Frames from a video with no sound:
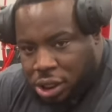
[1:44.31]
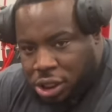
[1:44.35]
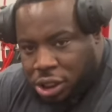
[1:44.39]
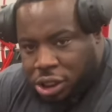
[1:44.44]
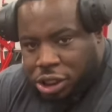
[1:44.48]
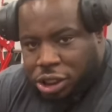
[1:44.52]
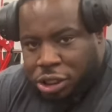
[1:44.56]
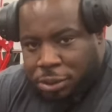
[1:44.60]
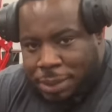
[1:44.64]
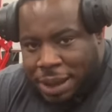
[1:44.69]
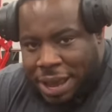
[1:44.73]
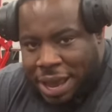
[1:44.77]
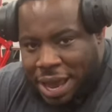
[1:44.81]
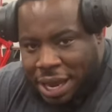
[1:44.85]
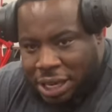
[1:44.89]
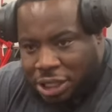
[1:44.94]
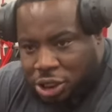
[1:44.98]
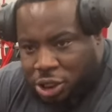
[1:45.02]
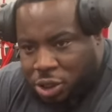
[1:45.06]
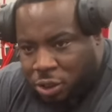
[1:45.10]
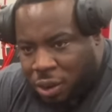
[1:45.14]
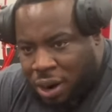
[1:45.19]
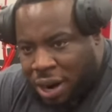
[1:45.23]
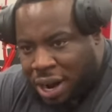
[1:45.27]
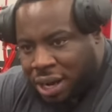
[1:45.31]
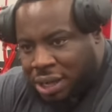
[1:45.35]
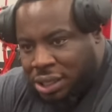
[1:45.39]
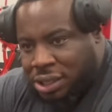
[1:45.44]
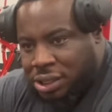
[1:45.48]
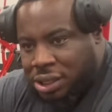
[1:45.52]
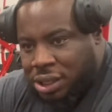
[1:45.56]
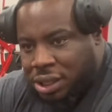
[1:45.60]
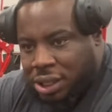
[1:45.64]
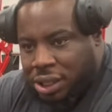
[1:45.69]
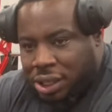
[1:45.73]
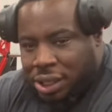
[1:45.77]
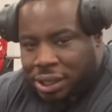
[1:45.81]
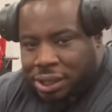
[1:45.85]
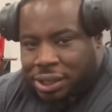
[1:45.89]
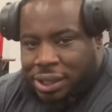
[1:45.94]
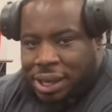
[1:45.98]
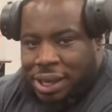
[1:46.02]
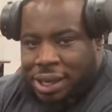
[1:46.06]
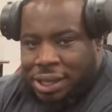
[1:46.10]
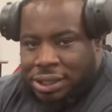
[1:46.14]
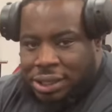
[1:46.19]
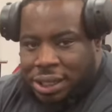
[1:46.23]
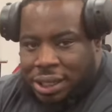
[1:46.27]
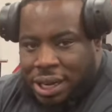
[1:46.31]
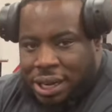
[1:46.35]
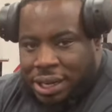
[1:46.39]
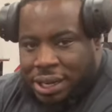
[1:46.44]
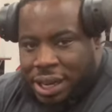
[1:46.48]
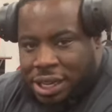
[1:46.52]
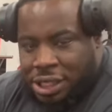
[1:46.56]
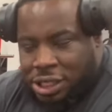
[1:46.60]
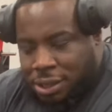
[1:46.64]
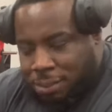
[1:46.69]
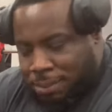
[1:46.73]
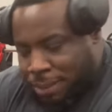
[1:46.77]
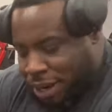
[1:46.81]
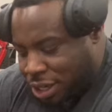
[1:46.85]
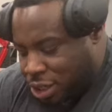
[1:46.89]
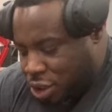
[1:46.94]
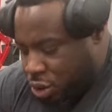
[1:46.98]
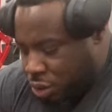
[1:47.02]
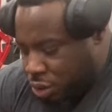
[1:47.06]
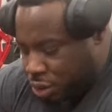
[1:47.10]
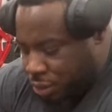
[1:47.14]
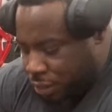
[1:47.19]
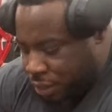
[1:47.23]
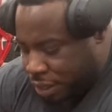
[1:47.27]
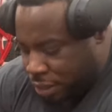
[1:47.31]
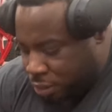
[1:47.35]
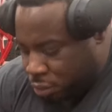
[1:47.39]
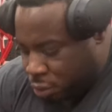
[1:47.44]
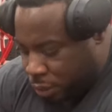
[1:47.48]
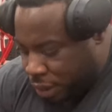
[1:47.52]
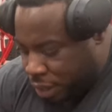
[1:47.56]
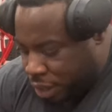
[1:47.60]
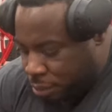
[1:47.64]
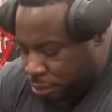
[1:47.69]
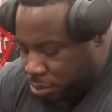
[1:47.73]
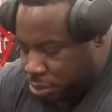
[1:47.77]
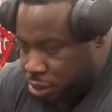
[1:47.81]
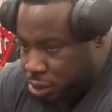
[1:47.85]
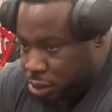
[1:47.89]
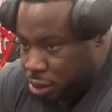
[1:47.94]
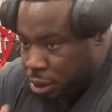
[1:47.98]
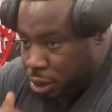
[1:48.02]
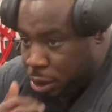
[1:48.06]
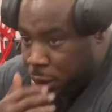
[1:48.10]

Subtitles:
some hack squats, things of that nature. Make sure you're getting reps.